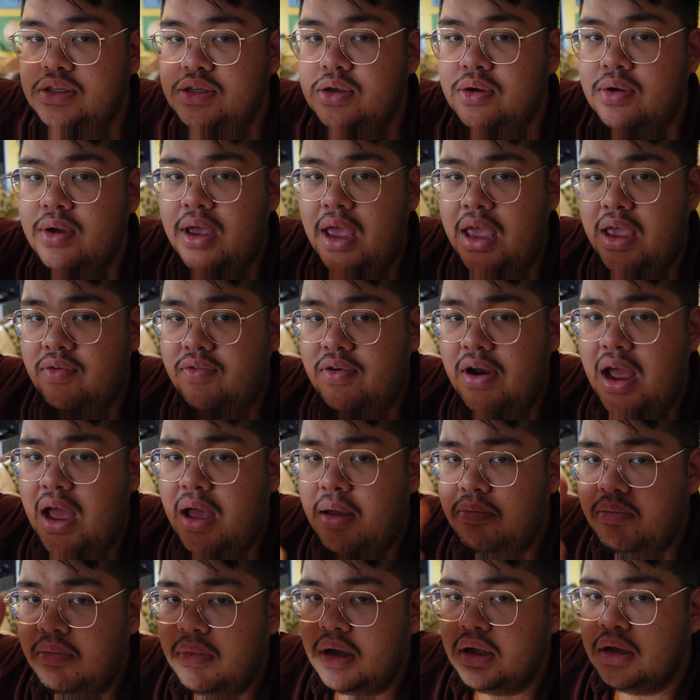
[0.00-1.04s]
so
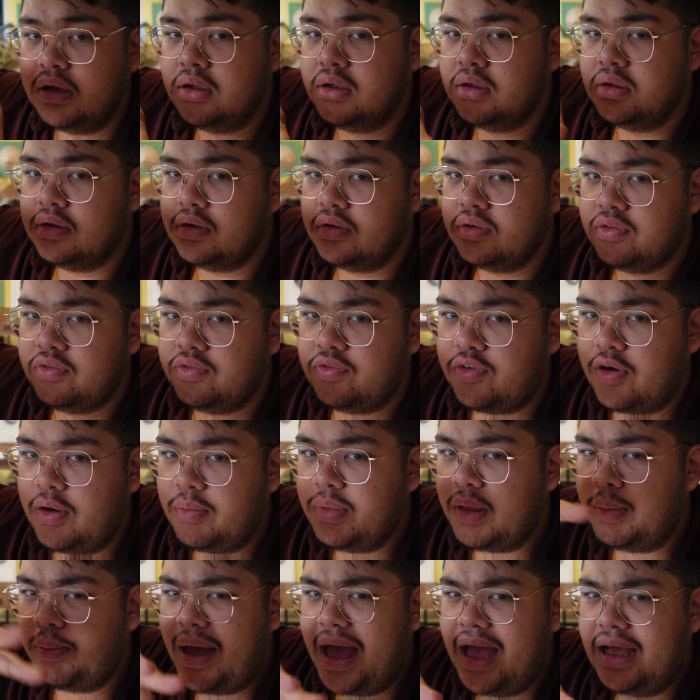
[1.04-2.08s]
Avram,
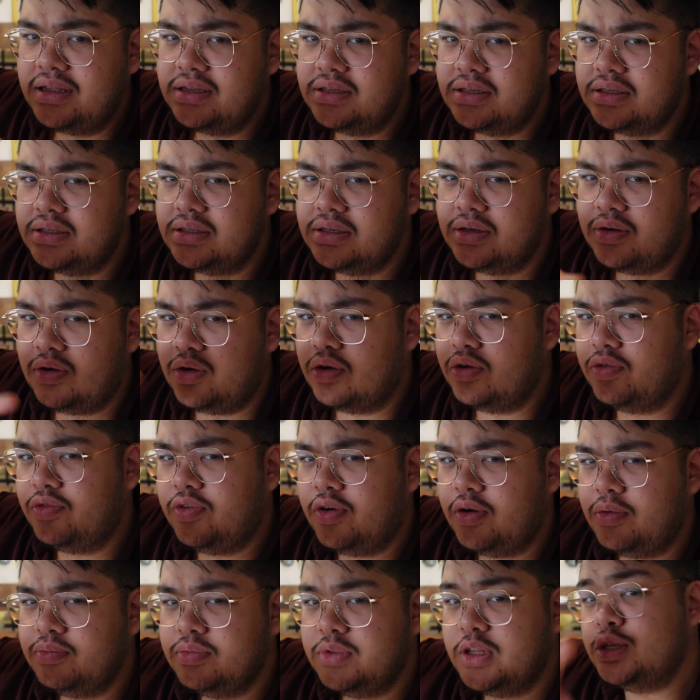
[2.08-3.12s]
from the past or
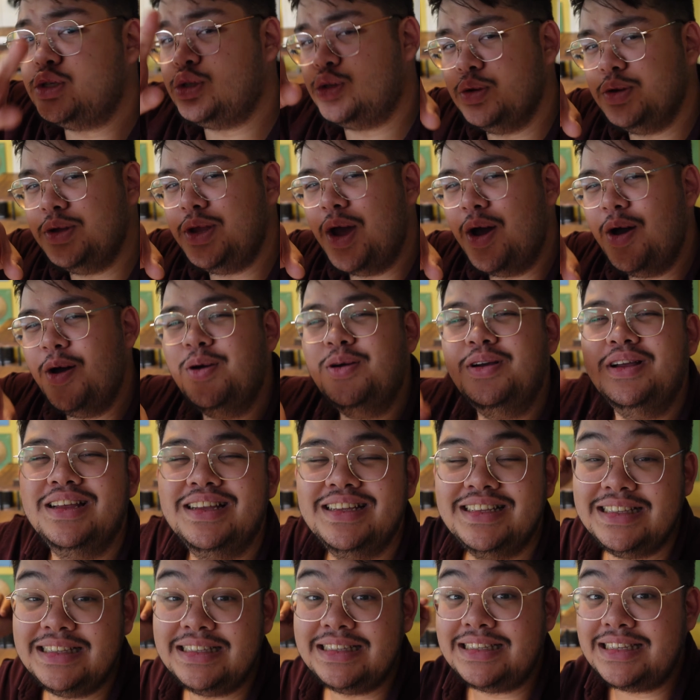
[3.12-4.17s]
from the studio,
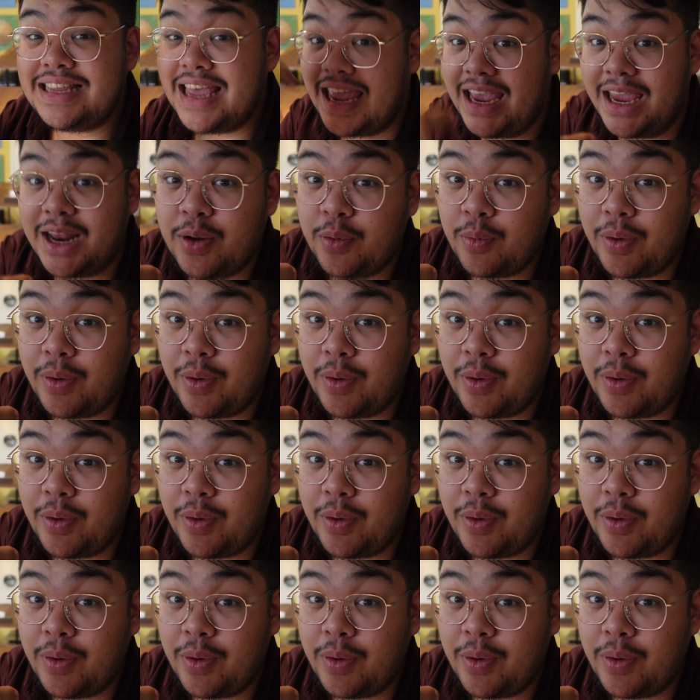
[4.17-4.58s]
take it